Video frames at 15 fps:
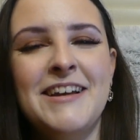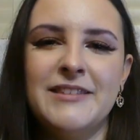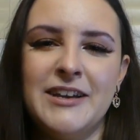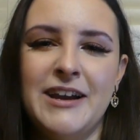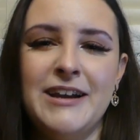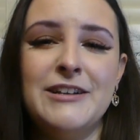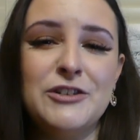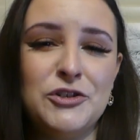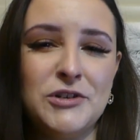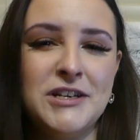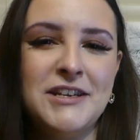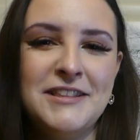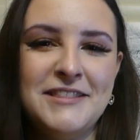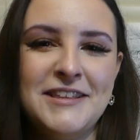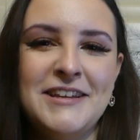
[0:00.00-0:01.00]
The kind of
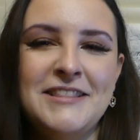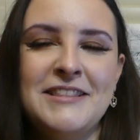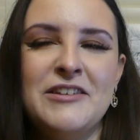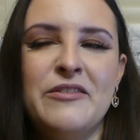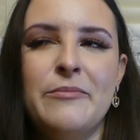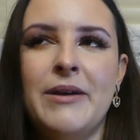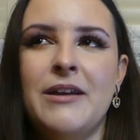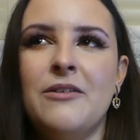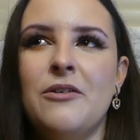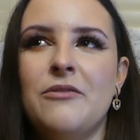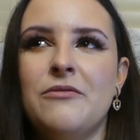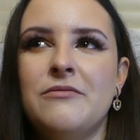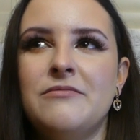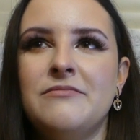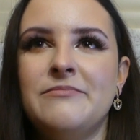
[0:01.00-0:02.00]
tricky thing that you may
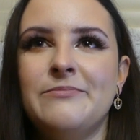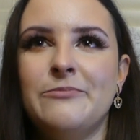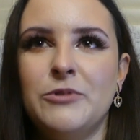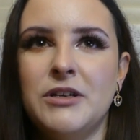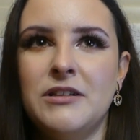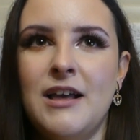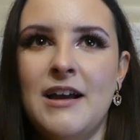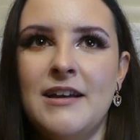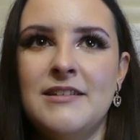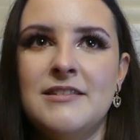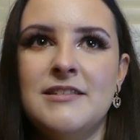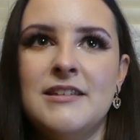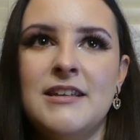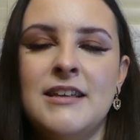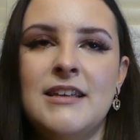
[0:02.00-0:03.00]
not
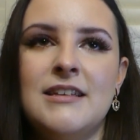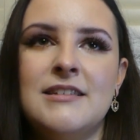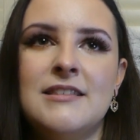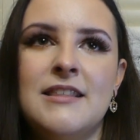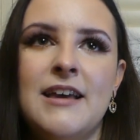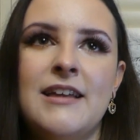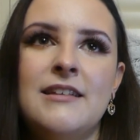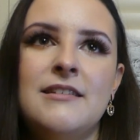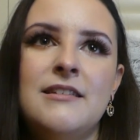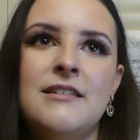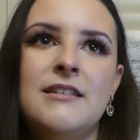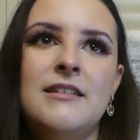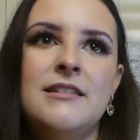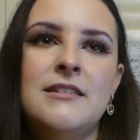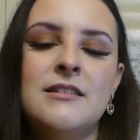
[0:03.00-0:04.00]
realize is that
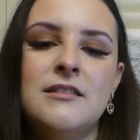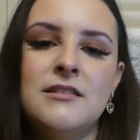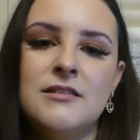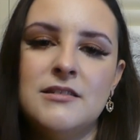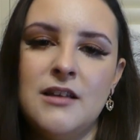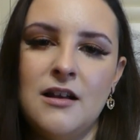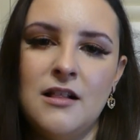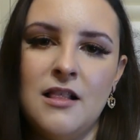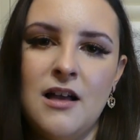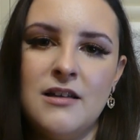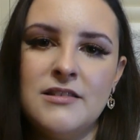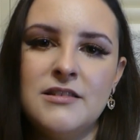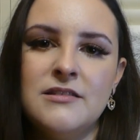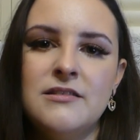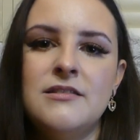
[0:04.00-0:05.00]

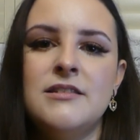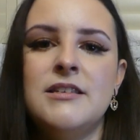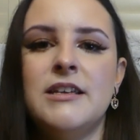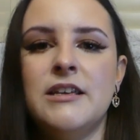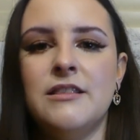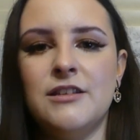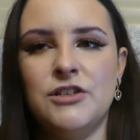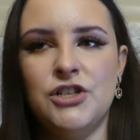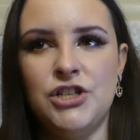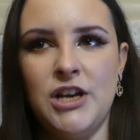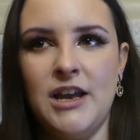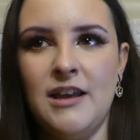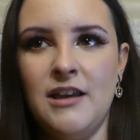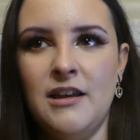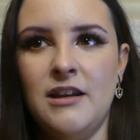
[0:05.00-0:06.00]
sunglasses in the
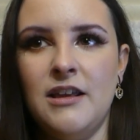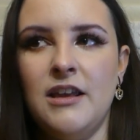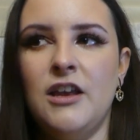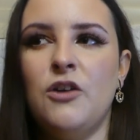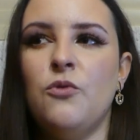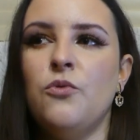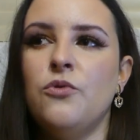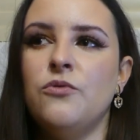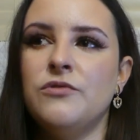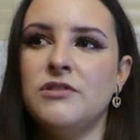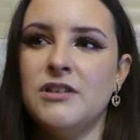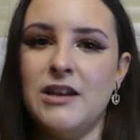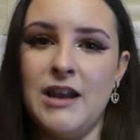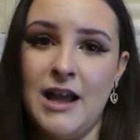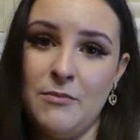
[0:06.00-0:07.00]
shade equals
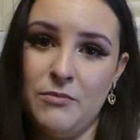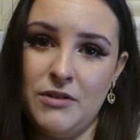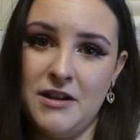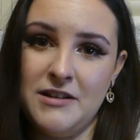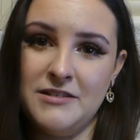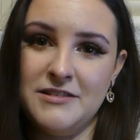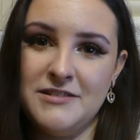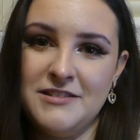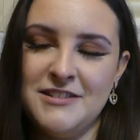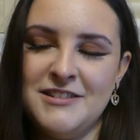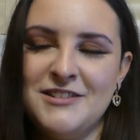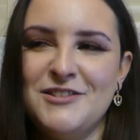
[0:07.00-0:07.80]
night blindness.